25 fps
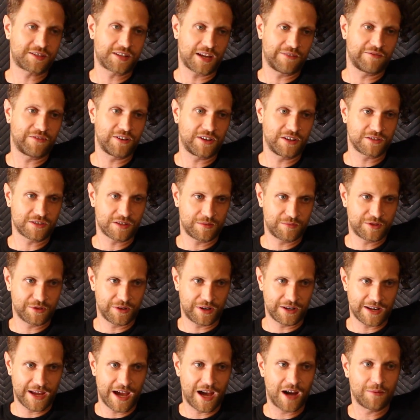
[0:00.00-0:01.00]
same videos I'm
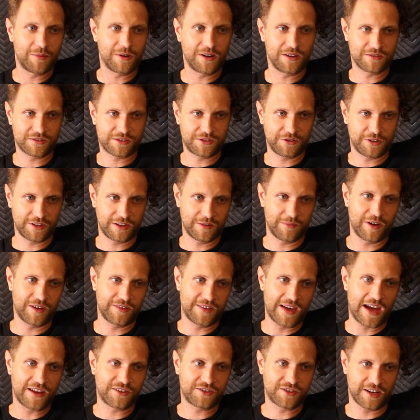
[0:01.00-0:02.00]
doing now, but I was doing them
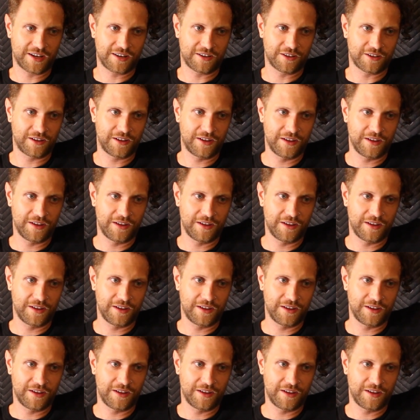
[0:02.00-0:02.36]
on that channel.